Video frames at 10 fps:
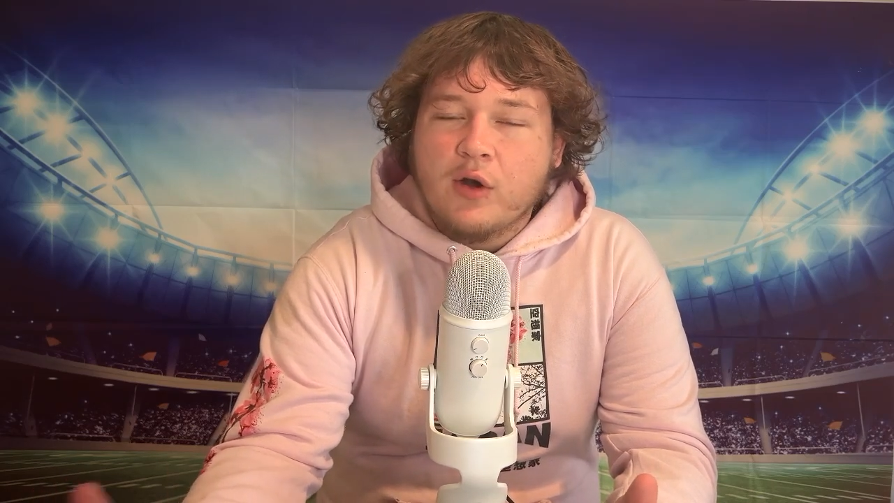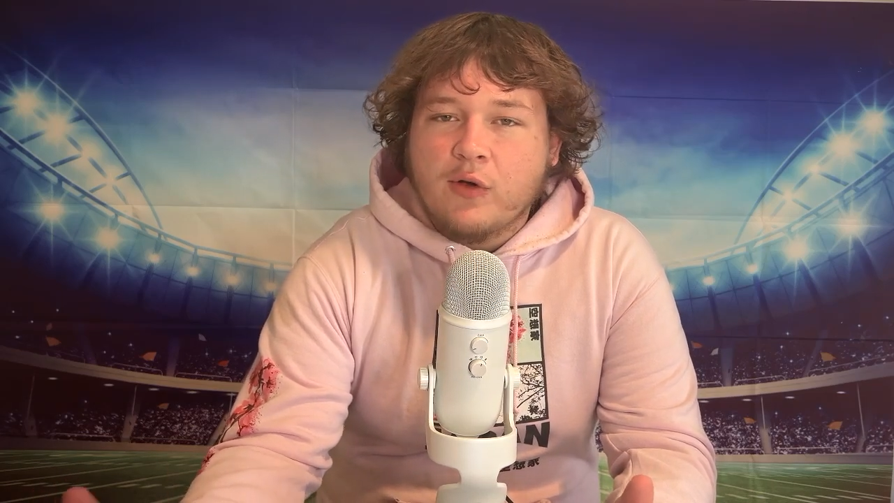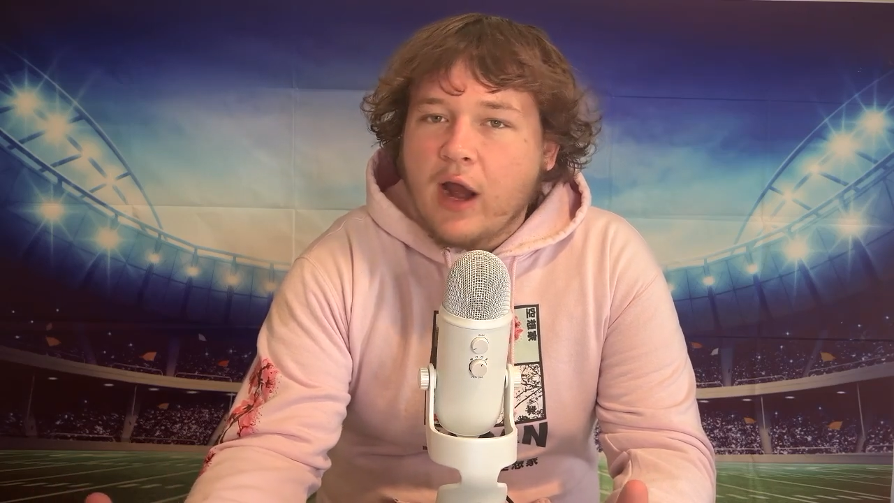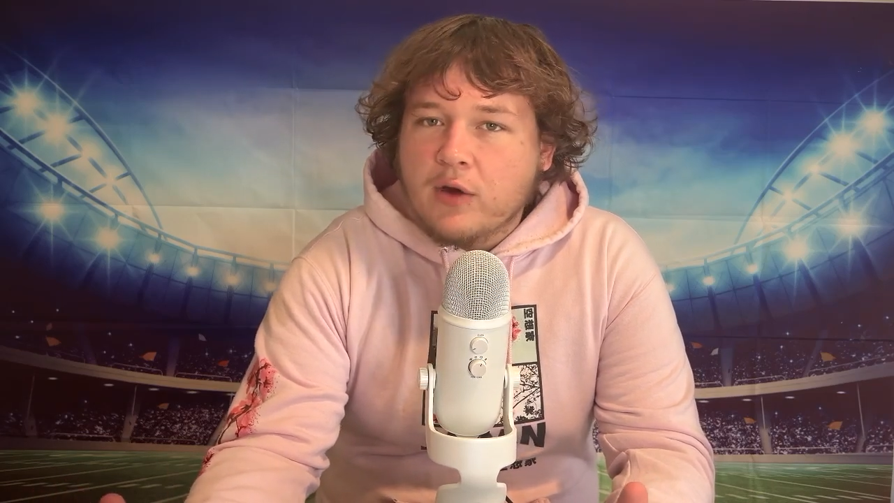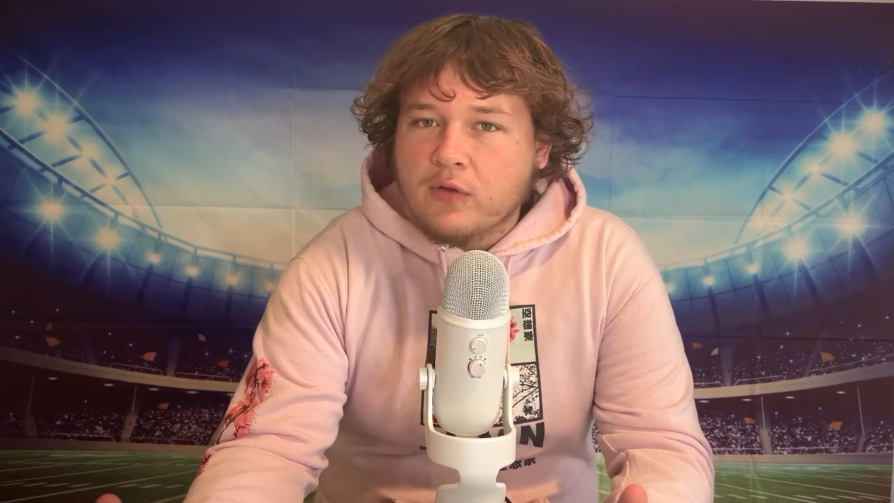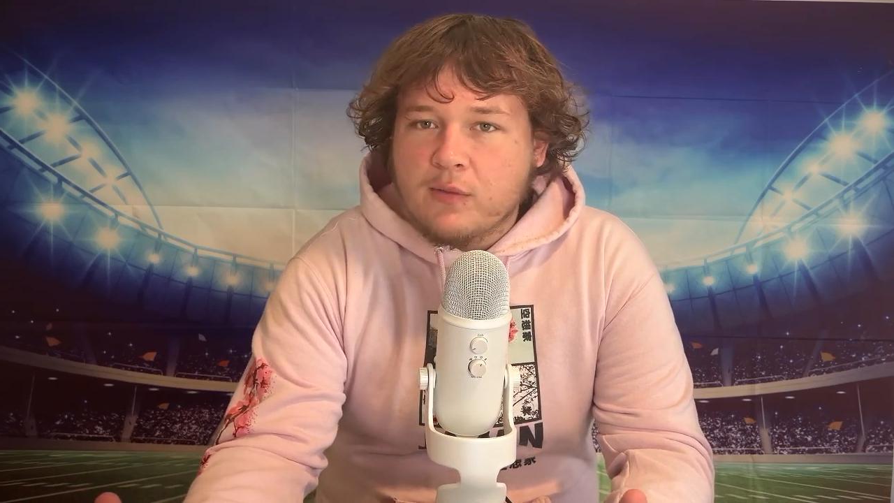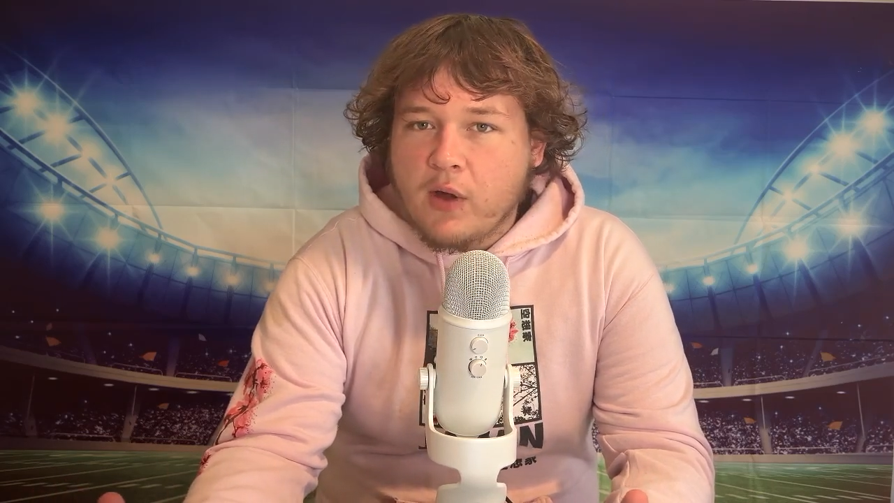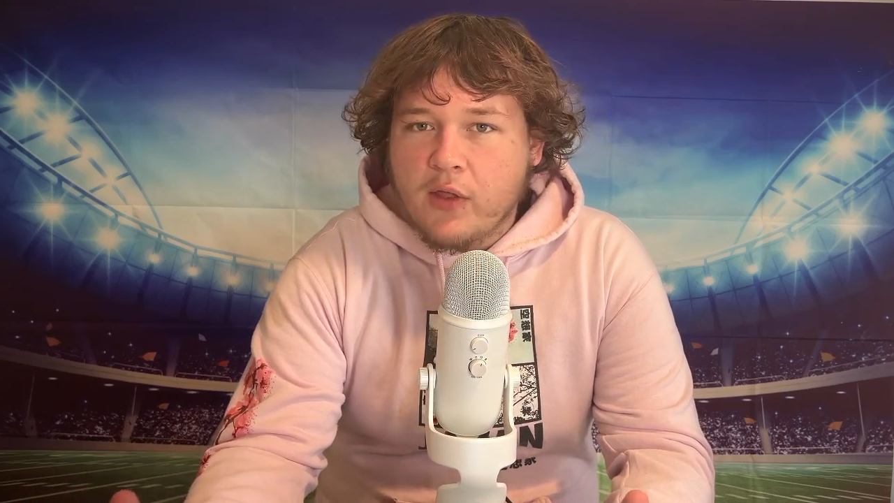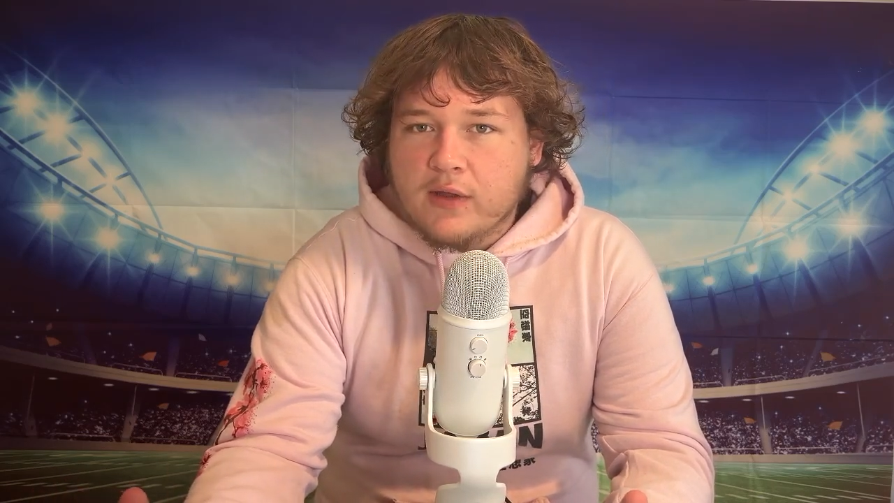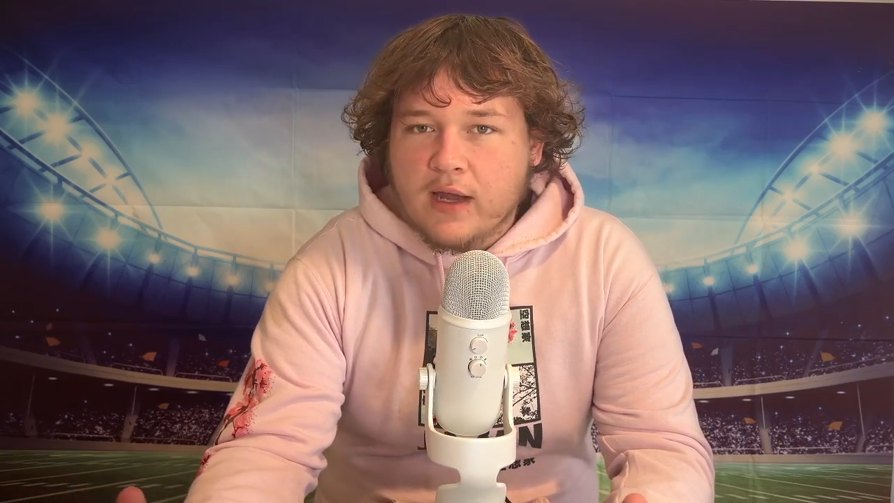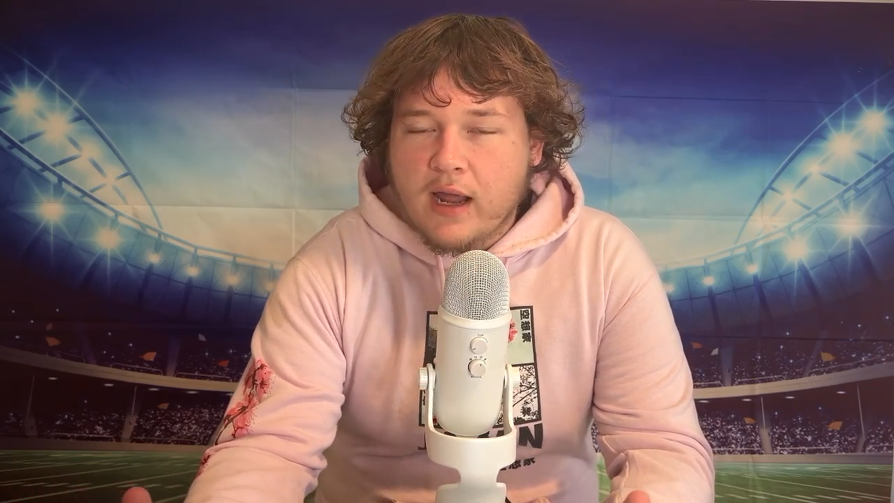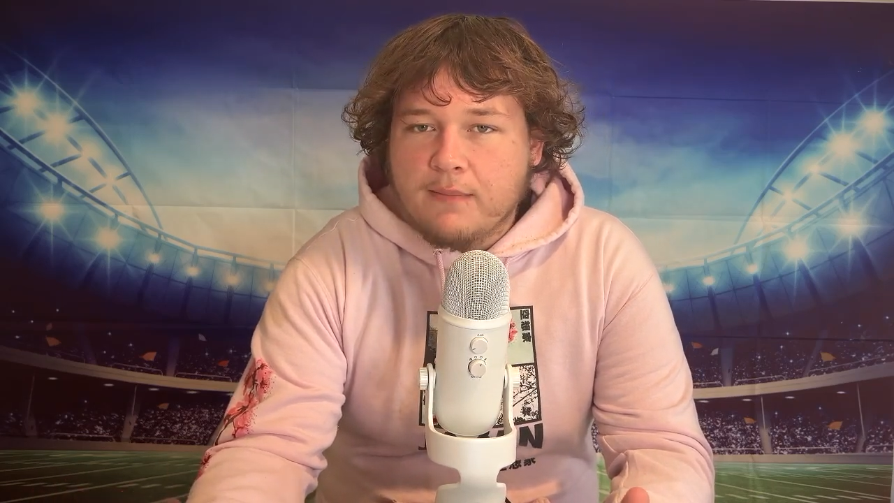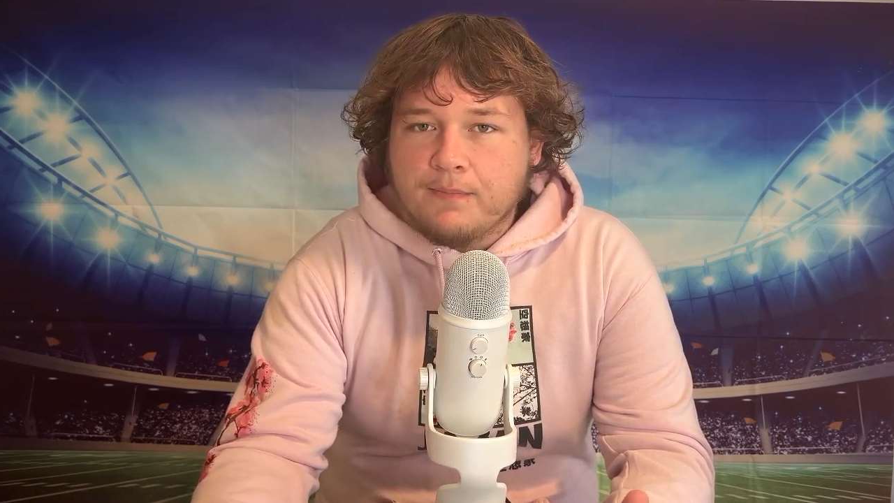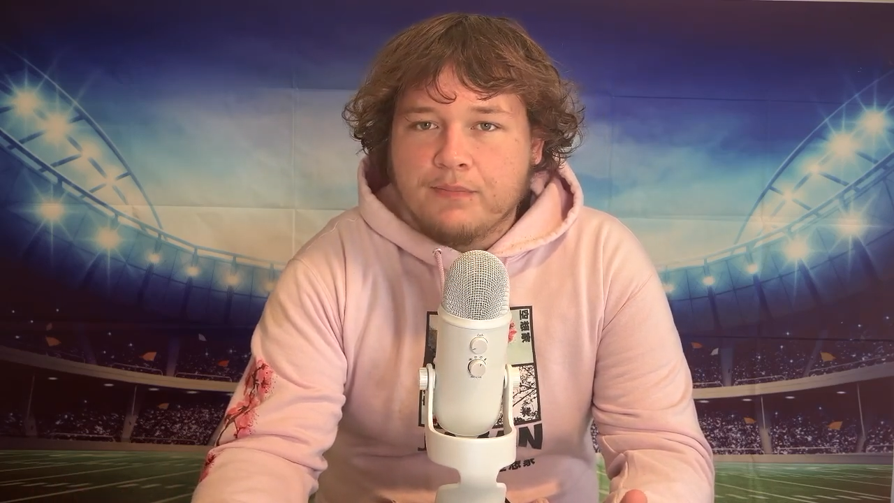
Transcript: around with him all the time.